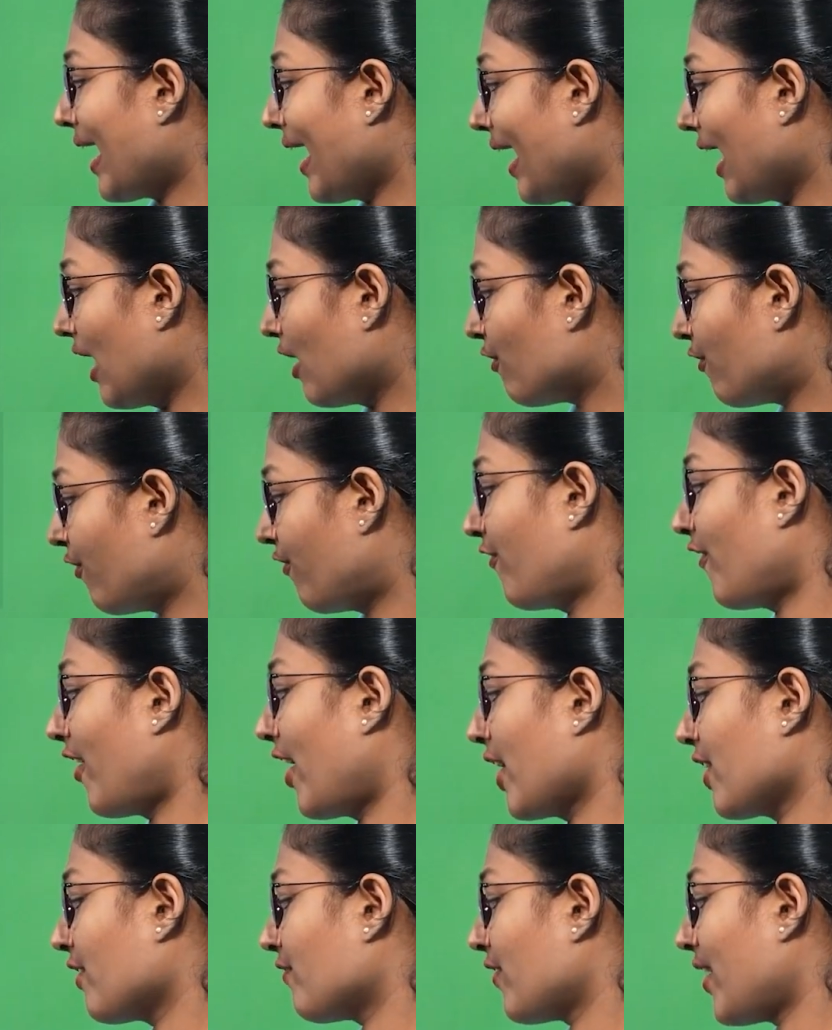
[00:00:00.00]

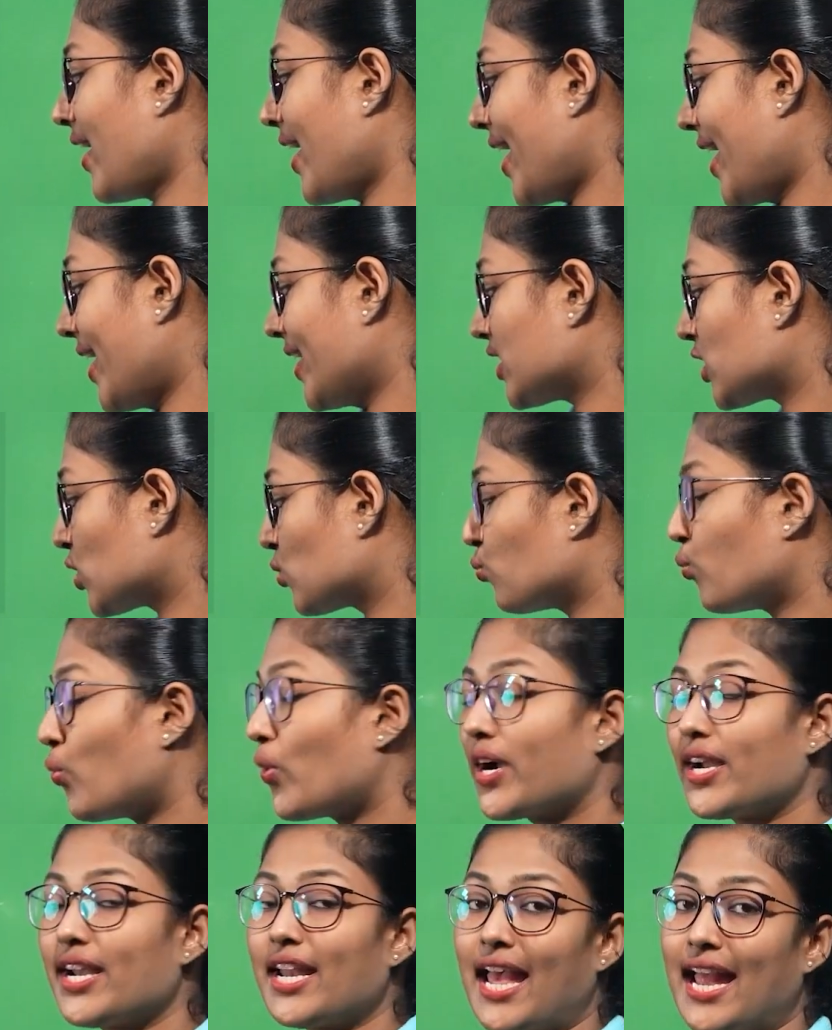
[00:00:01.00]
L5,
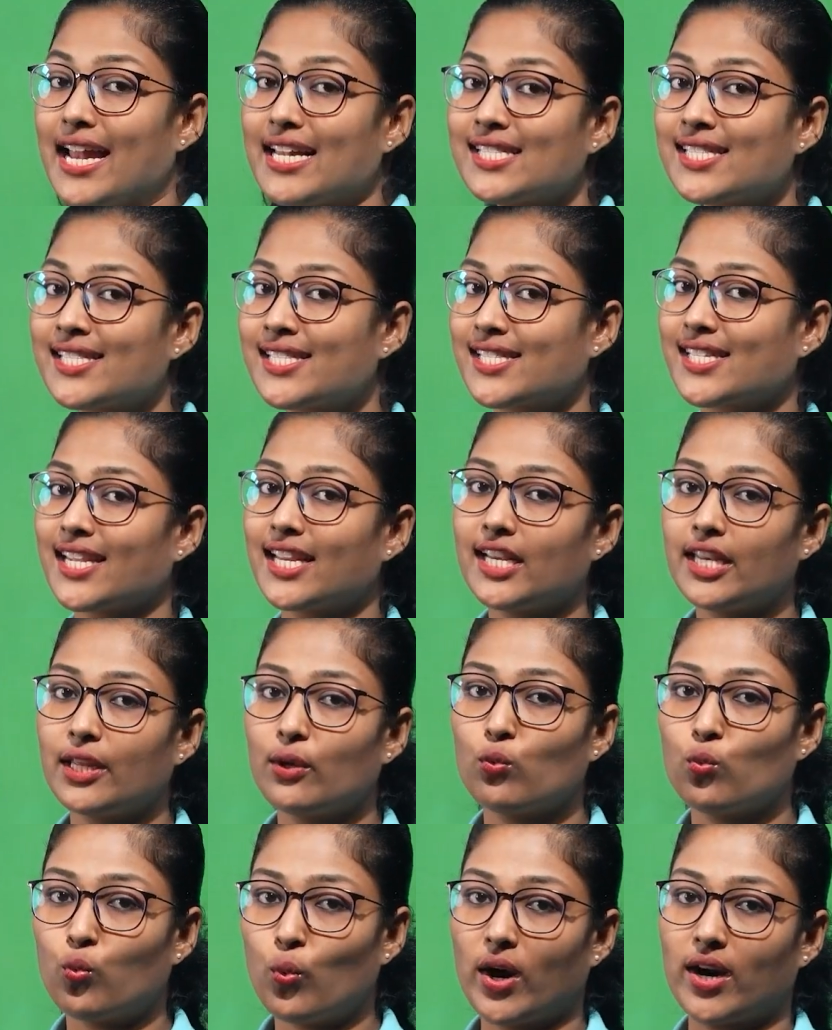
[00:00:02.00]
S1 and
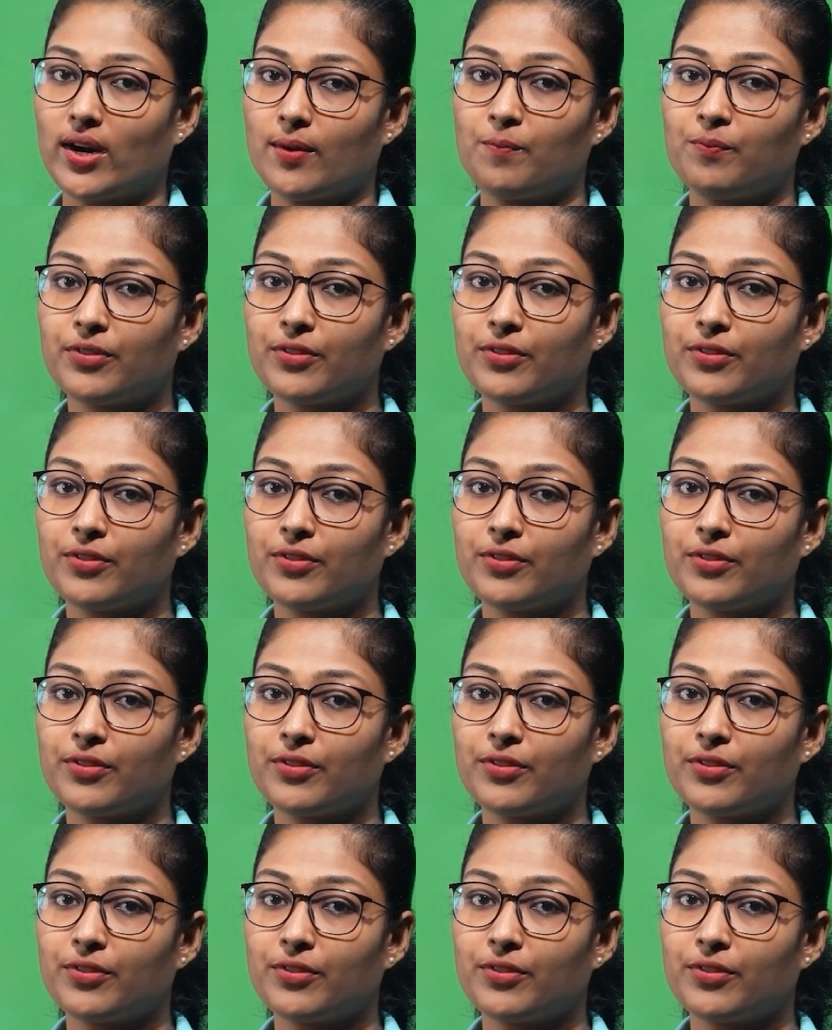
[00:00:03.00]
CD1.